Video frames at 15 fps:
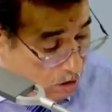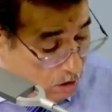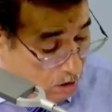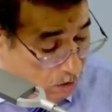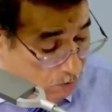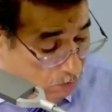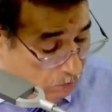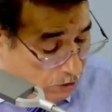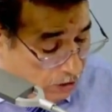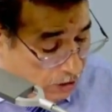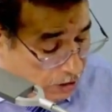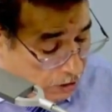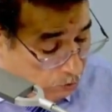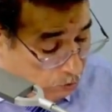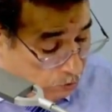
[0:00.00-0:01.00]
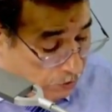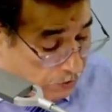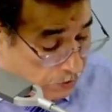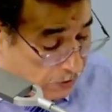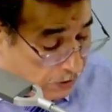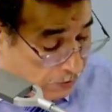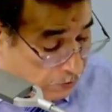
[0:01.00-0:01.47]
What are those
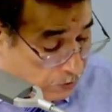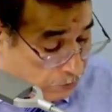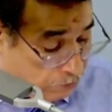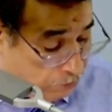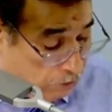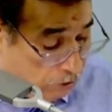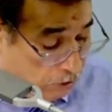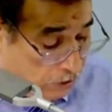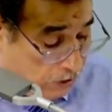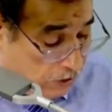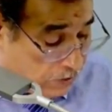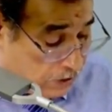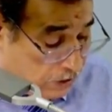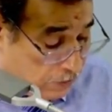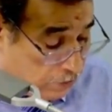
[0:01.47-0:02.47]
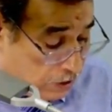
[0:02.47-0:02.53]
steps? Following steps are